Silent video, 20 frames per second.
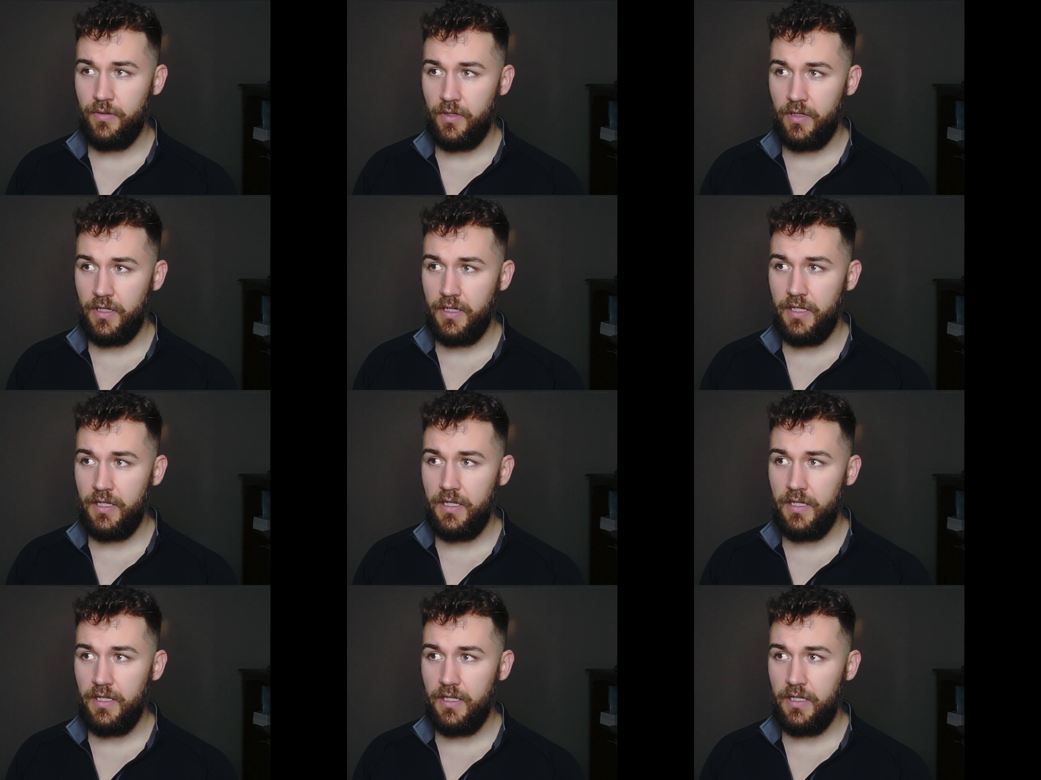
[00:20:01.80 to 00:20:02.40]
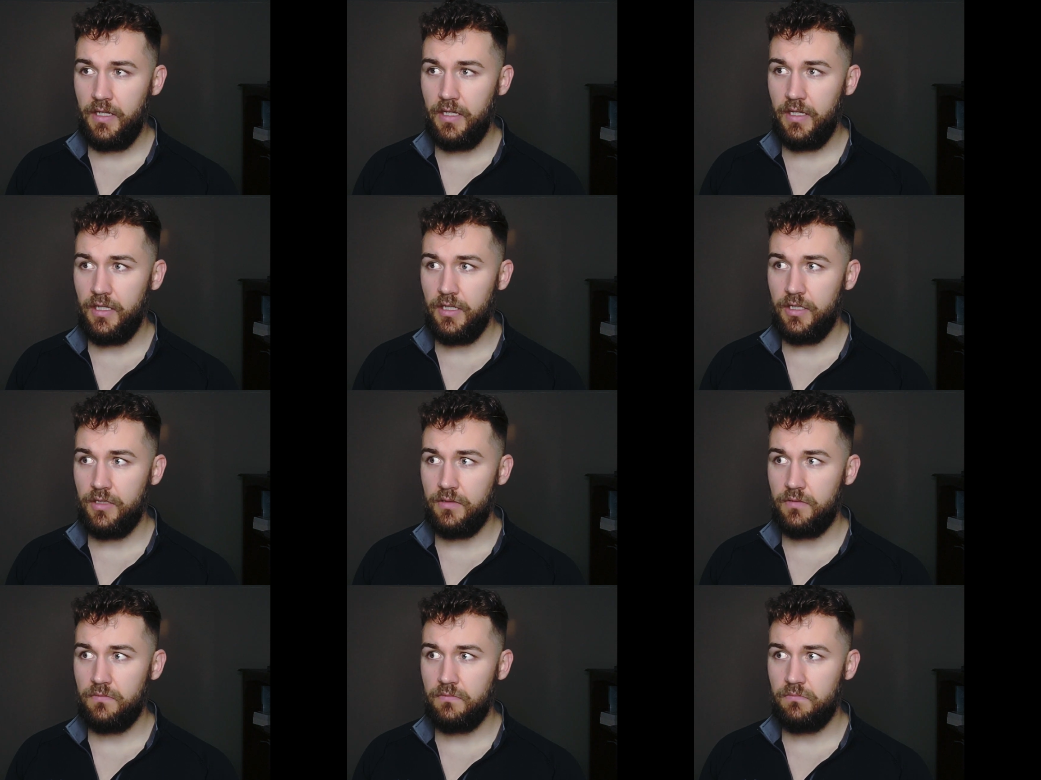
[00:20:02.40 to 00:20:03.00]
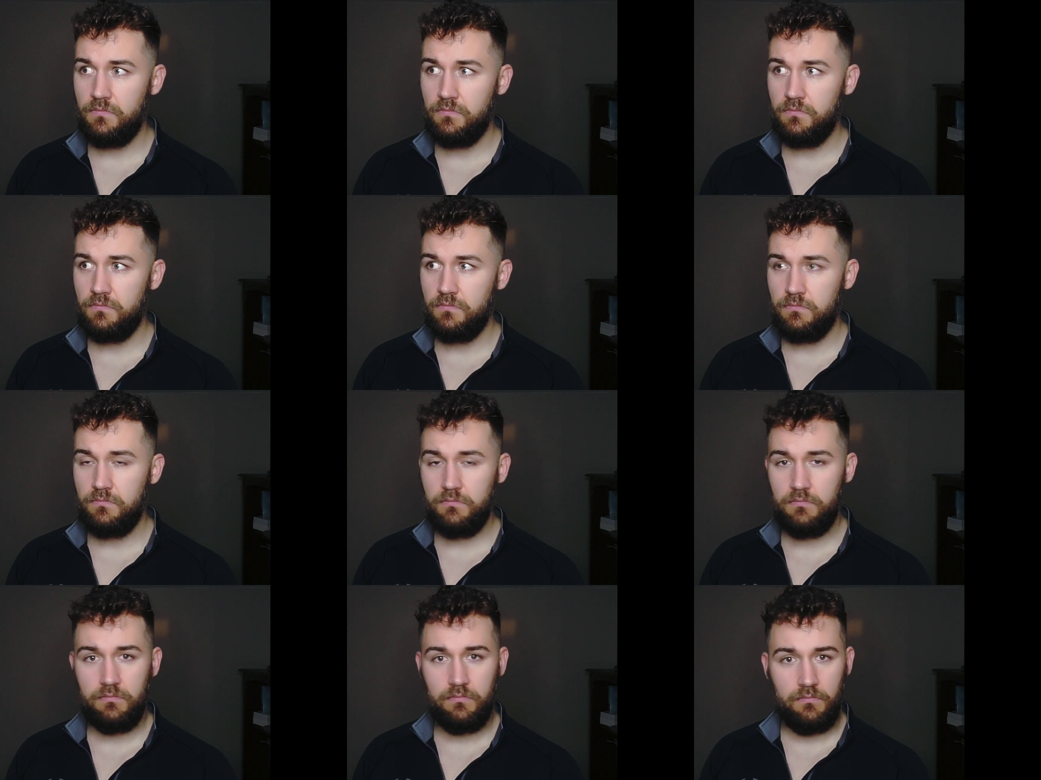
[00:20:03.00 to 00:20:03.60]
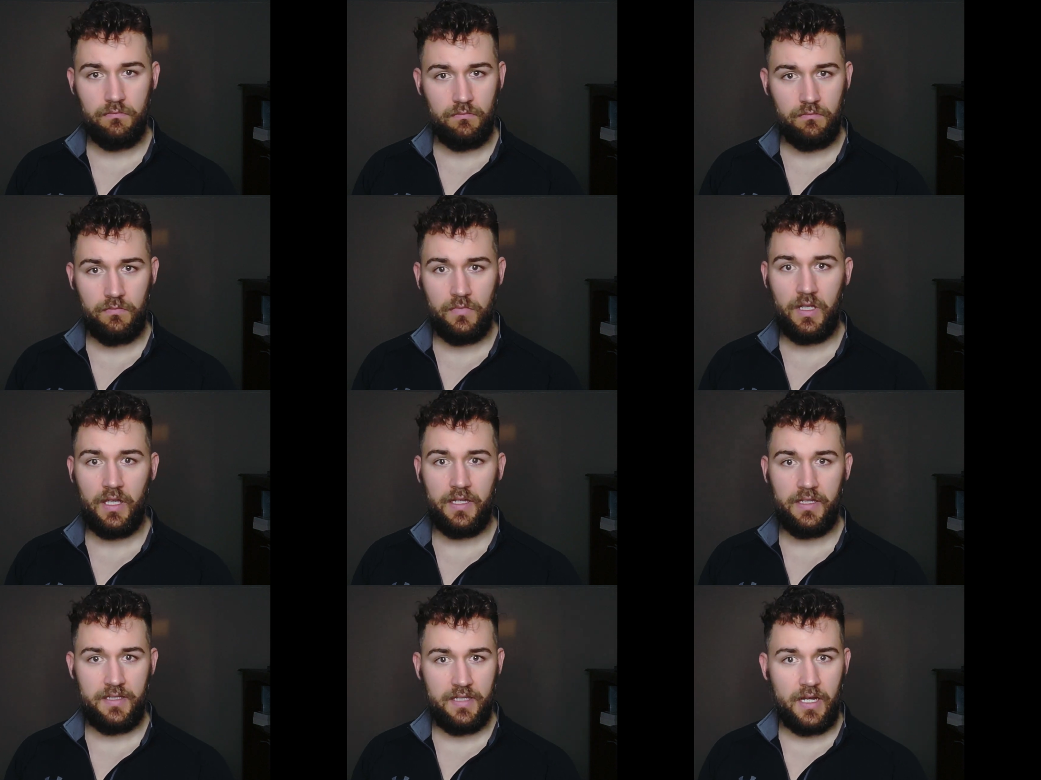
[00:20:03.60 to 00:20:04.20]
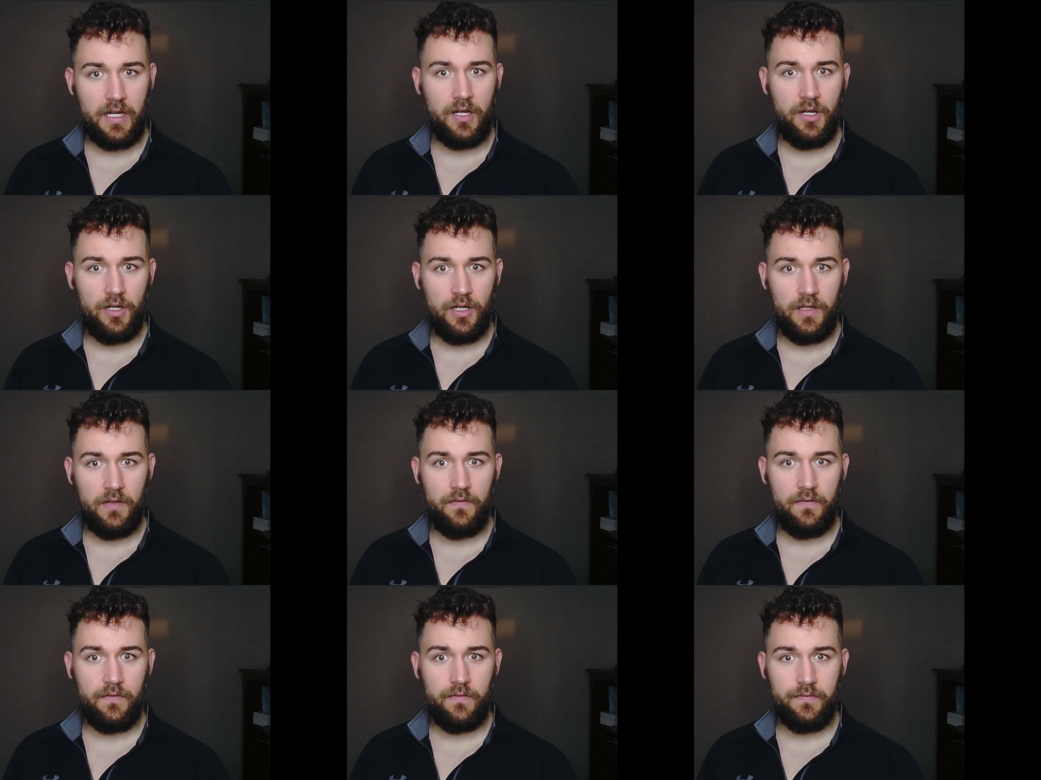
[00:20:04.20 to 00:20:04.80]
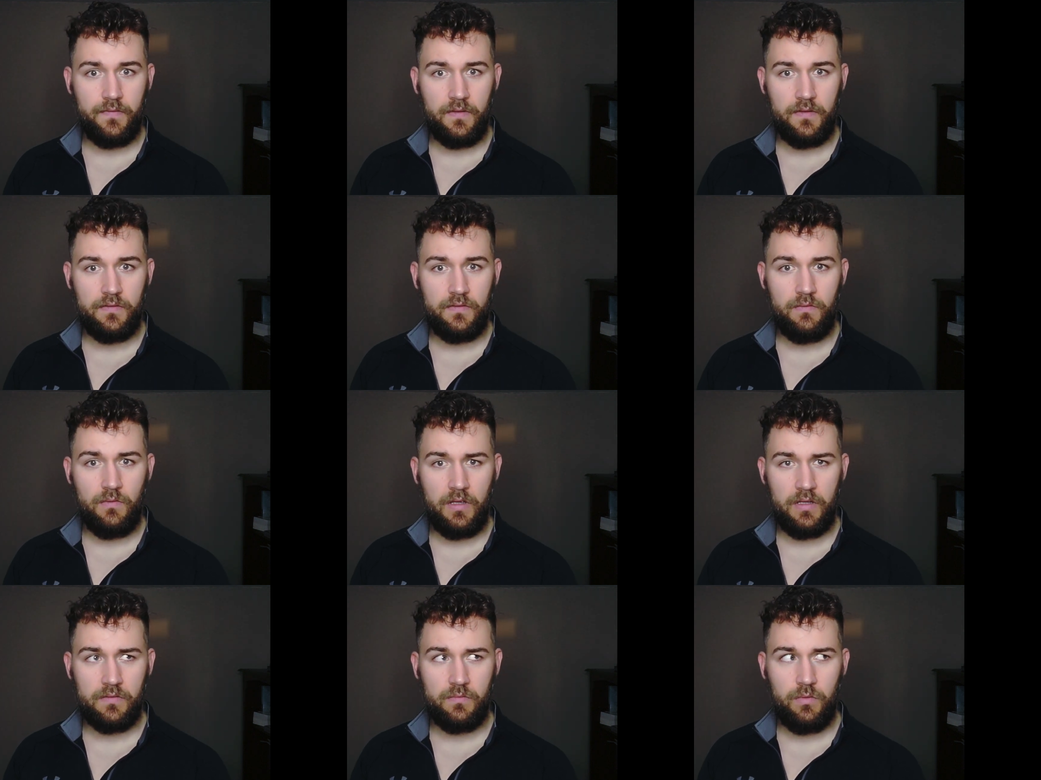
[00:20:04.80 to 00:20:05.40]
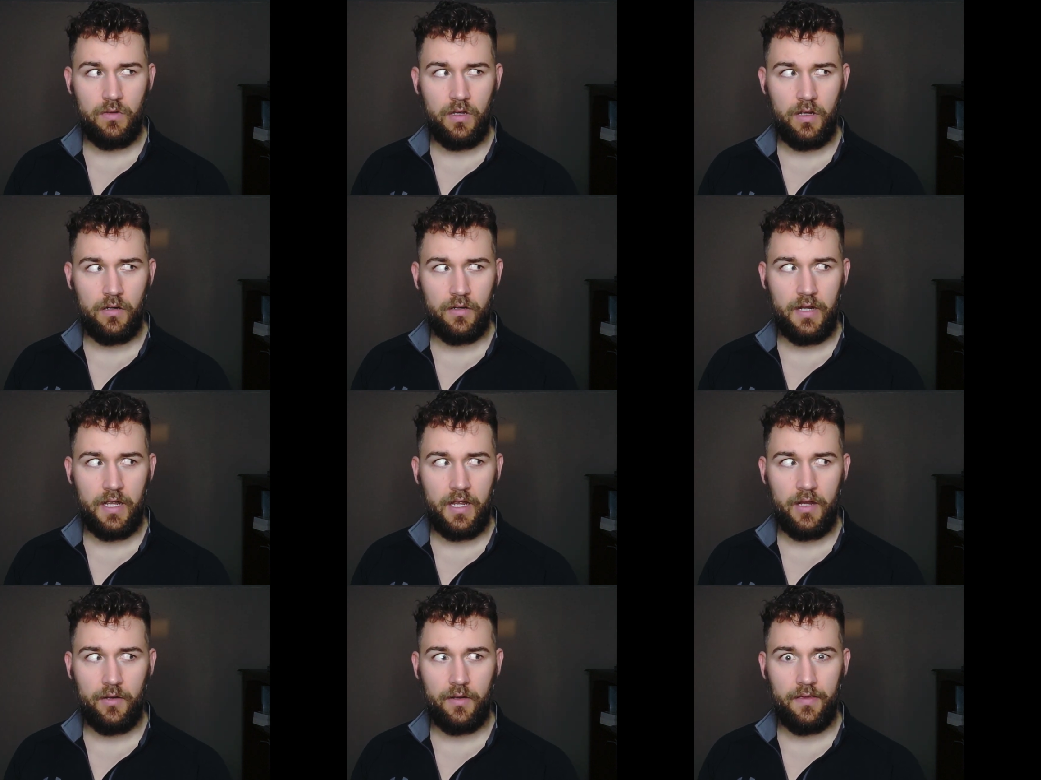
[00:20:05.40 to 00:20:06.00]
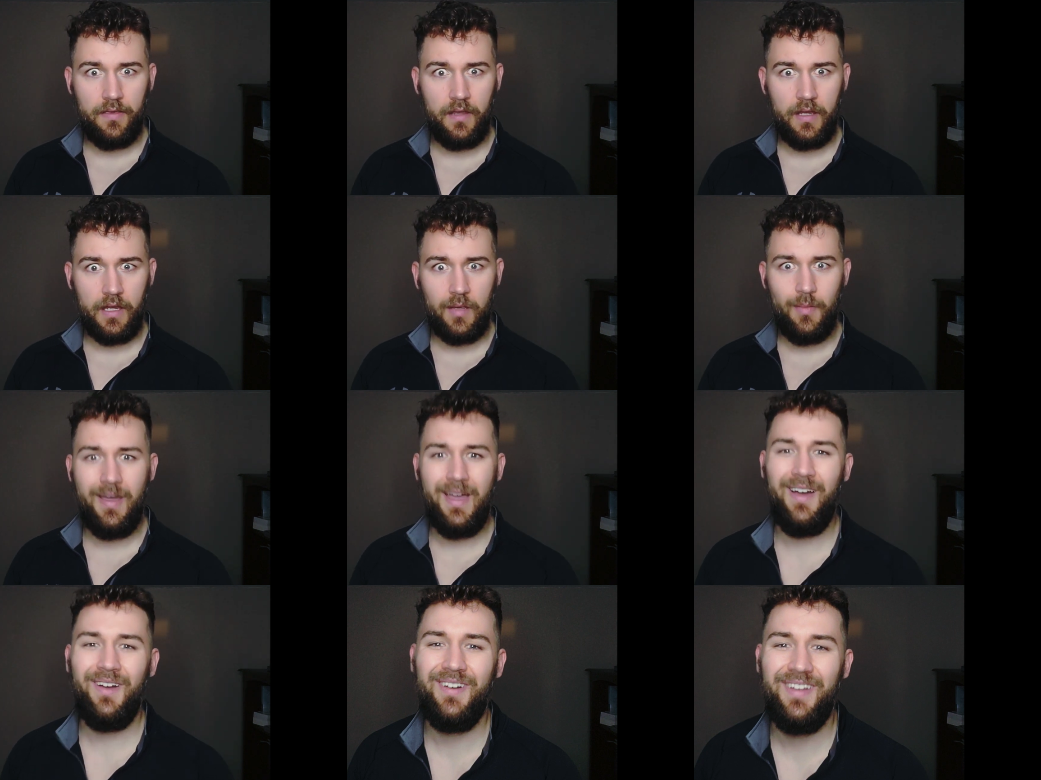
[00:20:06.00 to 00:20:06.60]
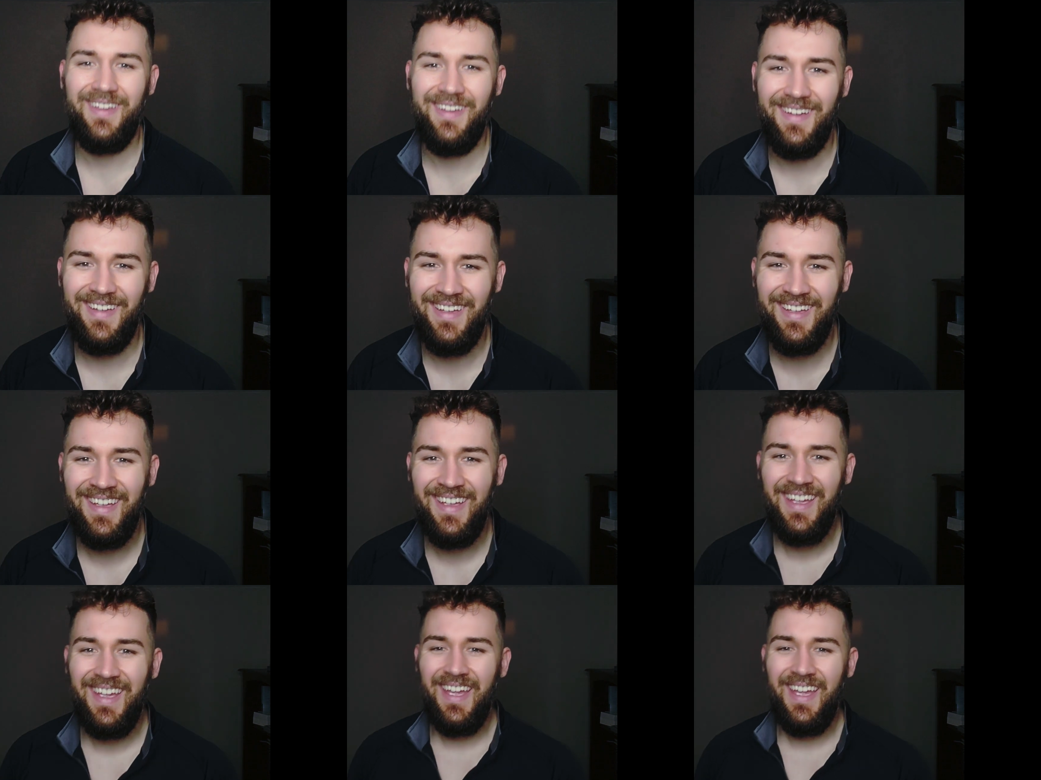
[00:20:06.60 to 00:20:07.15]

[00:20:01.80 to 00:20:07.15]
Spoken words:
pretty like decorative as well. Now I think about it,